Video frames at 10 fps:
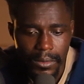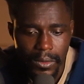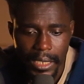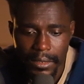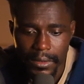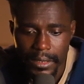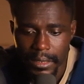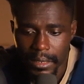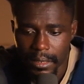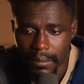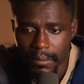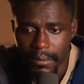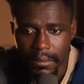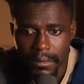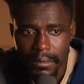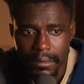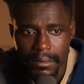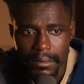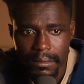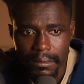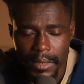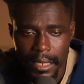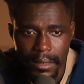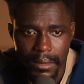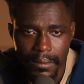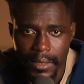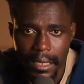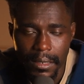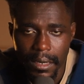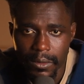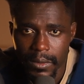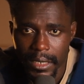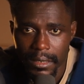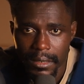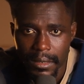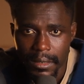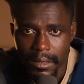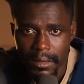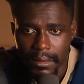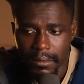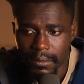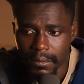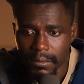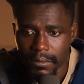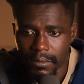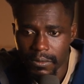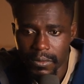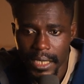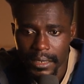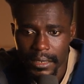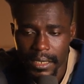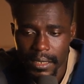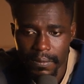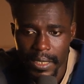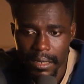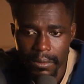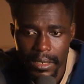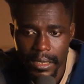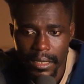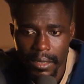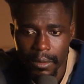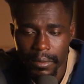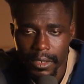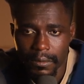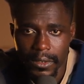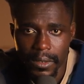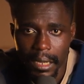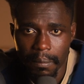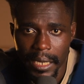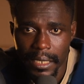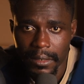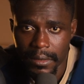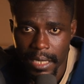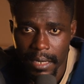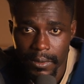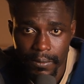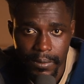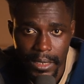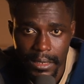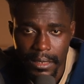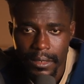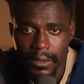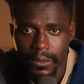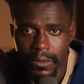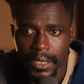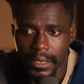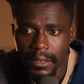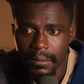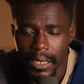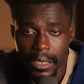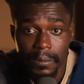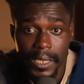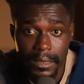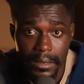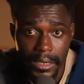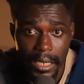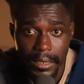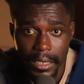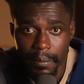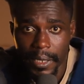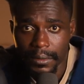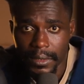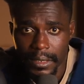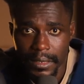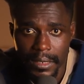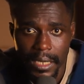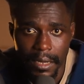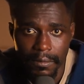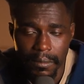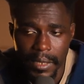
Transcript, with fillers: No electricity, nothing. Thank God we went in there with a couple of solar panels that we fixed, which helped us in charging our batteries and stuff.